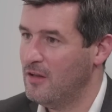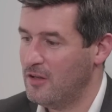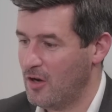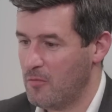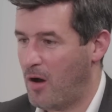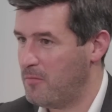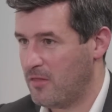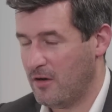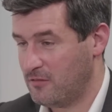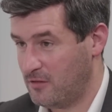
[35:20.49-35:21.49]
You know, it might be
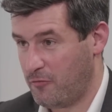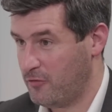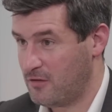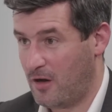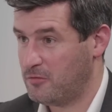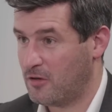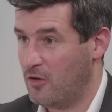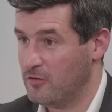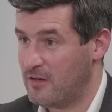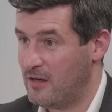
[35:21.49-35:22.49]
that it's different types of
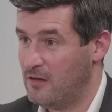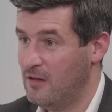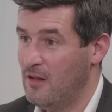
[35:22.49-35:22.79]
content.